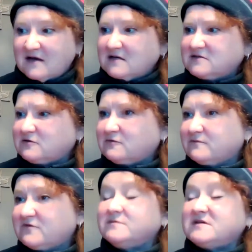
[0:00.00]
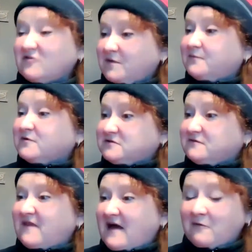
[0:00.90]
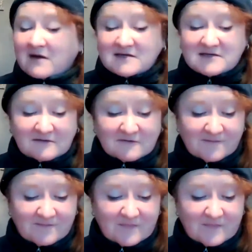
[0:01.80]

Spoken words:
So sometimes people do it that way too.